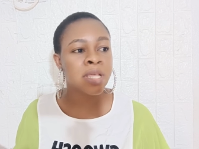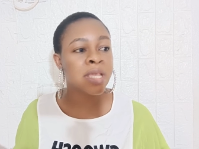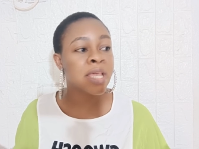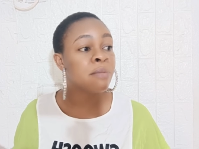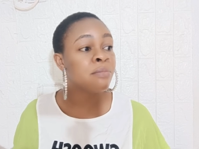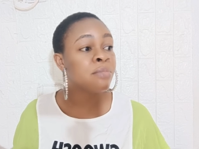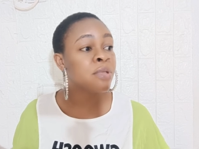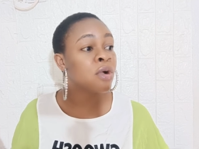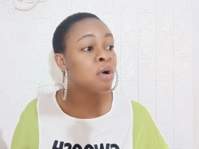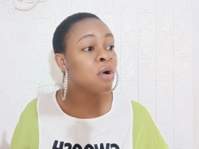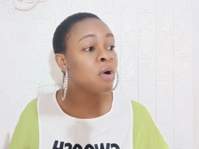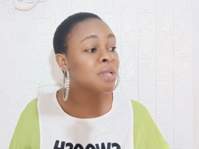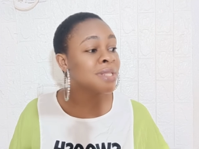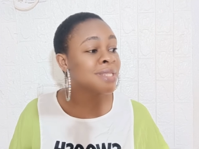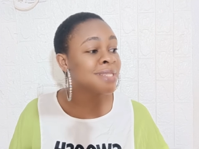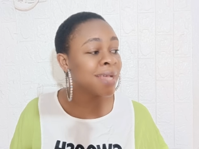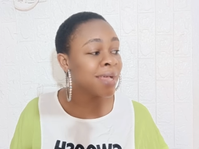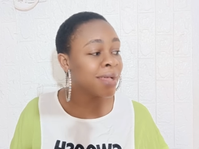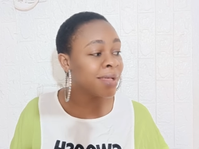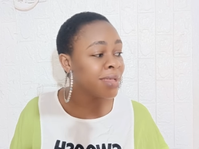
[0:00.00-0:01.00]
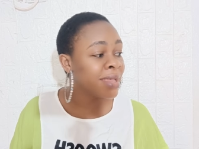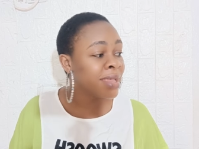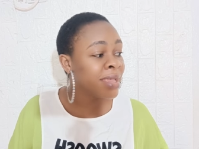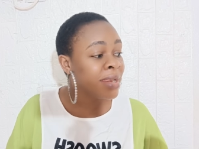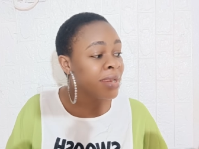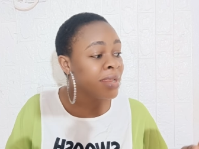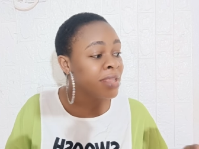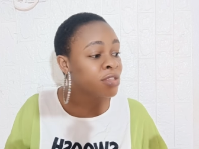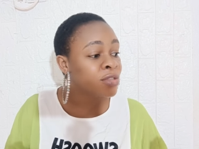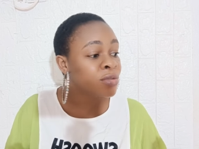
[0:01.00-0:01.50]
It can be altar,
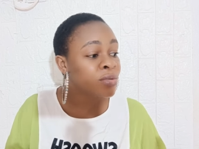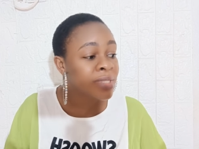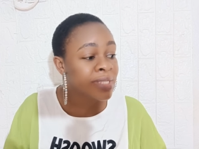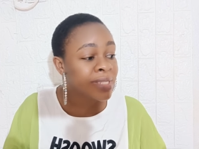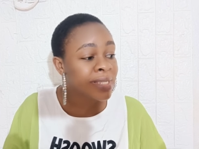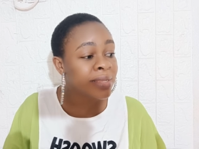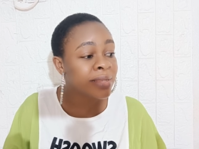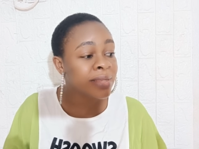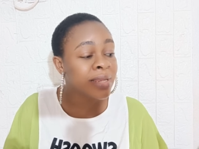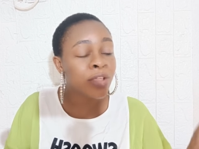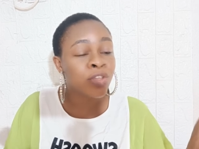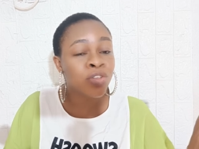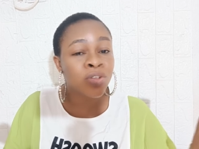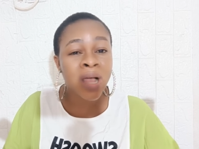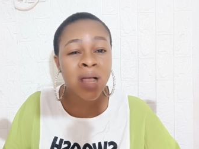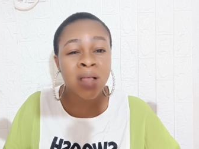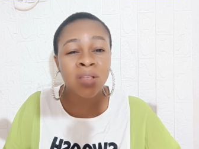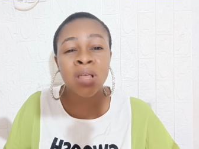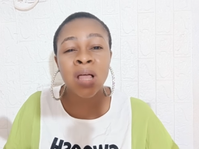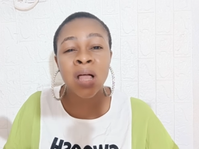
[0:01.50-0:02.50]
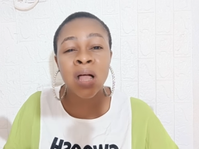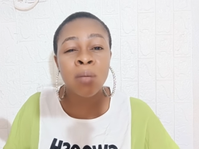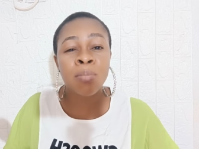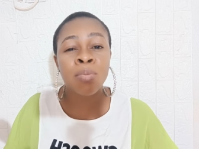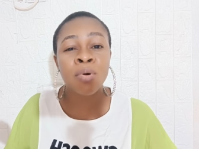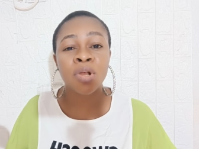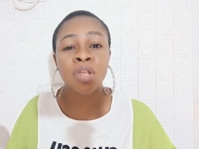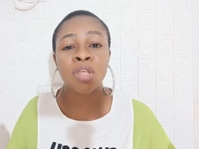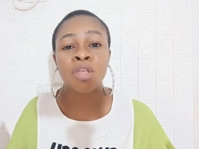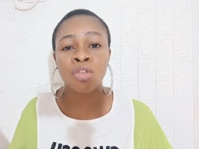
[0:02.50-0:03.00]
a little thing that you are, you are
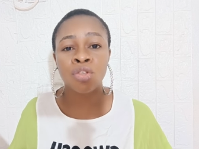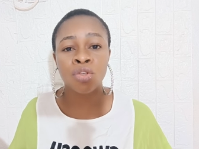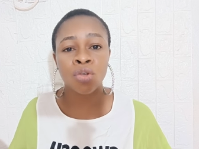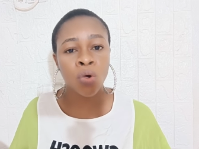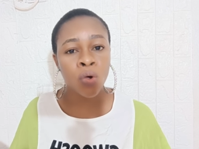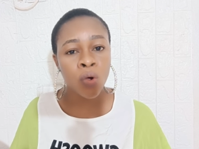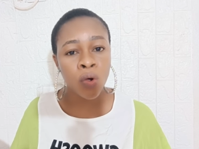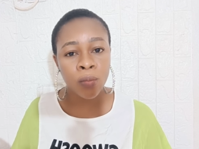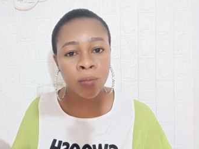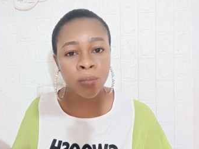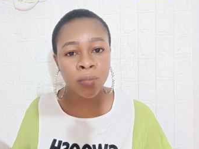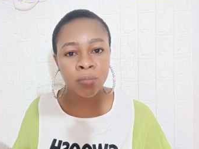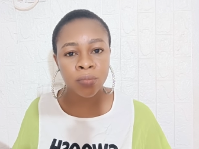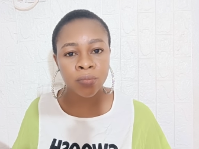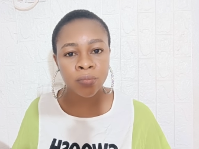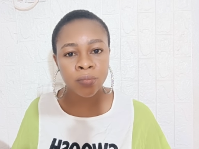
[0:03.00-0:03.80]
harboring in your home.